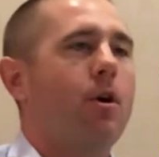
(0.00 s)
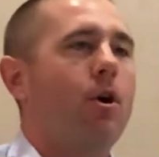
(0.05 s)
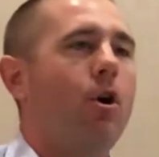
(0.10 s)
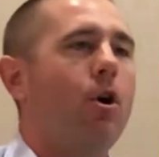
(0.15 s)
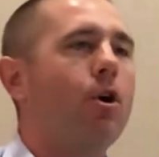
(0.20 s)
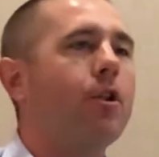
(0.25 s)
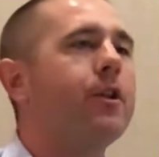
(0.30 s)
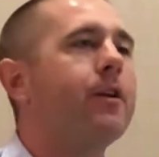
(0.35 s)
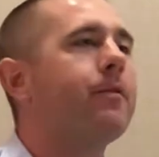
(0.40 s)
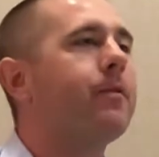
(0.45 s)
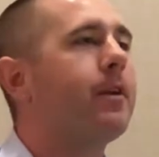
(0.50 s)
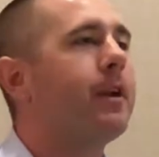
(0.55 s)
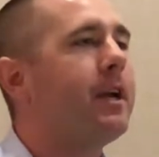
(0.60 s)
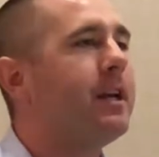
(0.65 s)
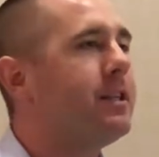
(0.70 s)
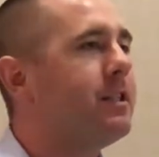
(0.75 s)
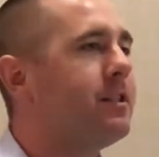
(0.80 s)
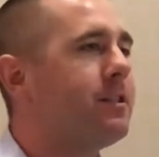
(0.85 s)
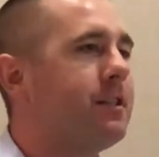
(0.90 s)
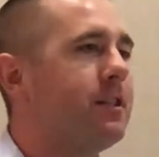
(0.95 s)
all different
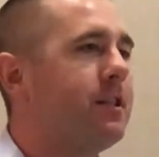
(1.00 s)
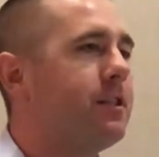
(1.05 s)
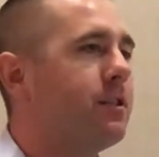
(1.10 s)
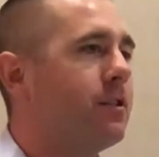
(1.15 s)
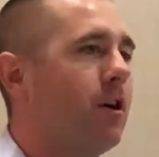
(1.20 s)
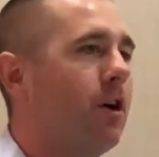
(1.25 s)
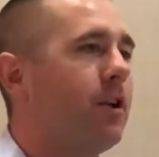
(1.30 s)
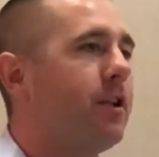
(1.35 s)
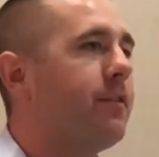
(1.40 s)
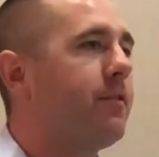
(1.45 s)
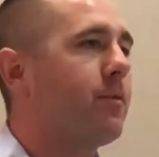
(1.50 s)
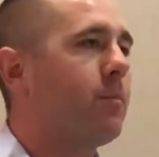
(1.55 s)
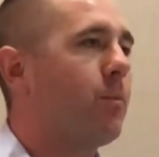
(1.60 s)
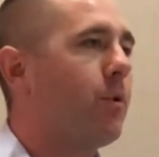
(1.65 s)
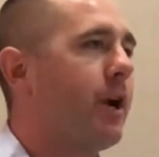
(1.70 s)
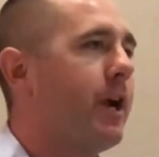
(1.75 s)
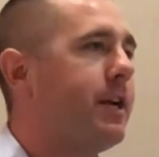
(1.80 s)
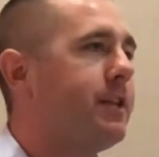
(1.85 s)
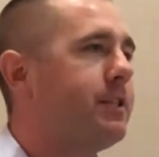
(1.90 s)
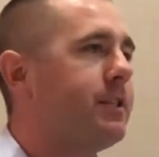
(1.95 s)
agencies and all different
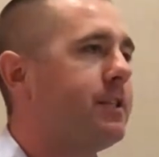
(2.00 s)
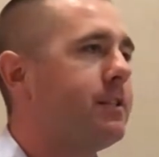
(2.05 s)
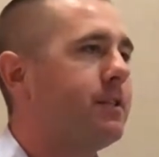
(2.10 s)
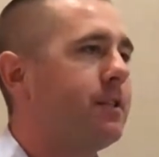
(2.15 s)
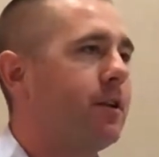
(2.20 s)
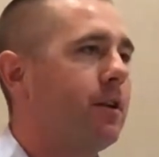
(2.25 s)
branches.